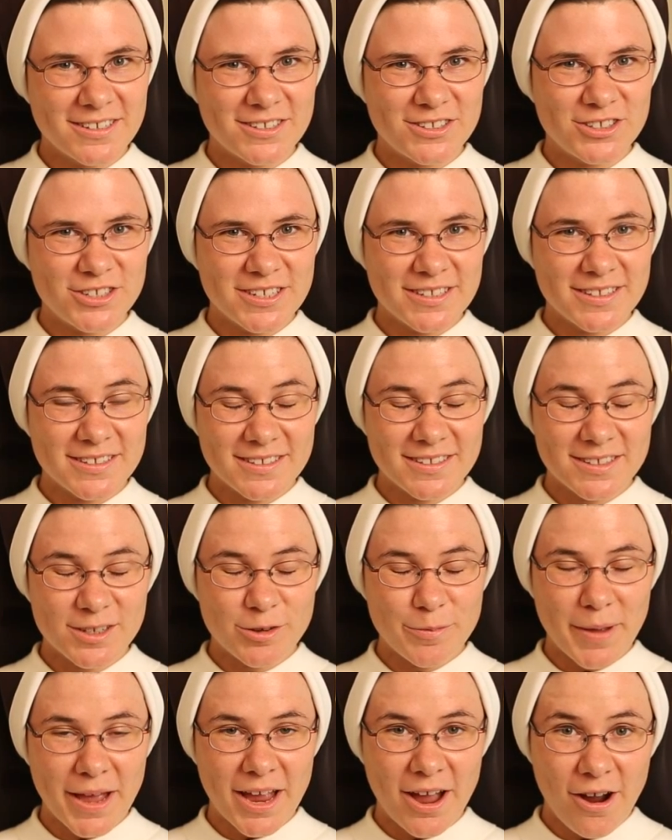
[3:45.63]
to Jesus
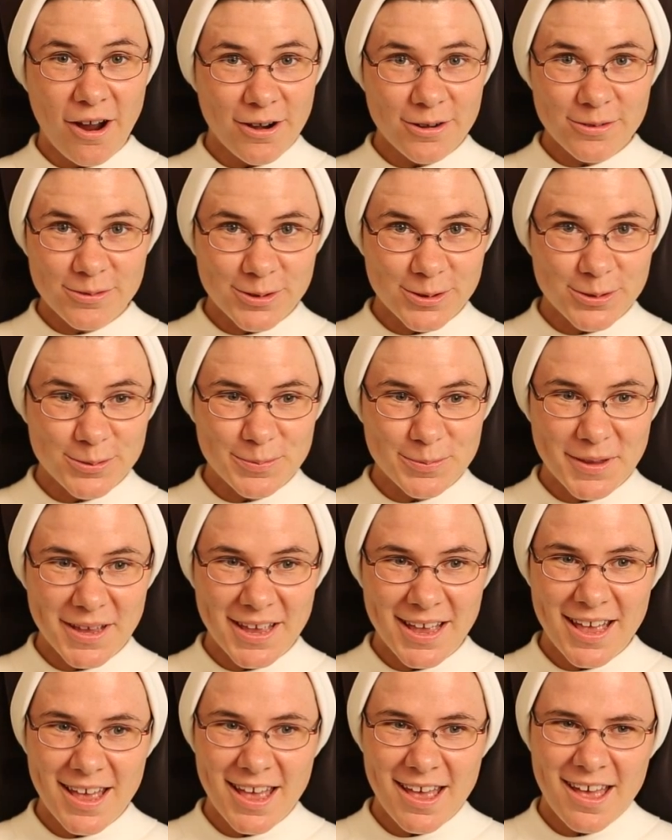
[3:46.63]
in my heart room."
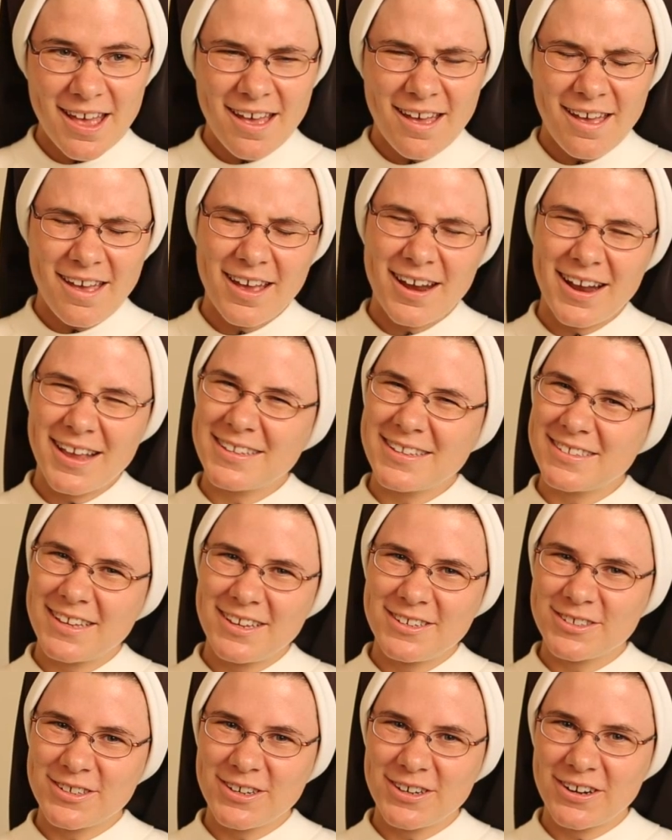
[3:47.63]
And I
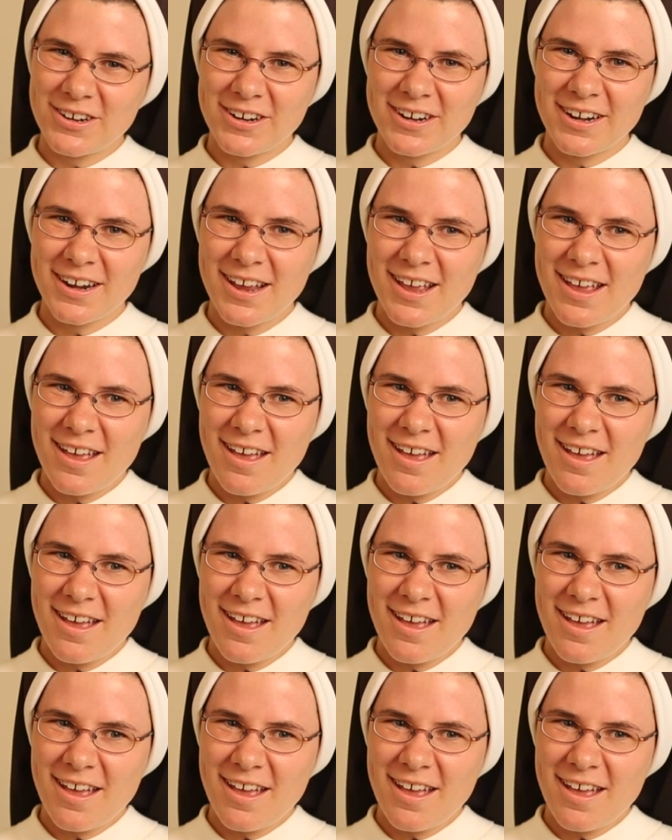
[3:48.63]
said to her,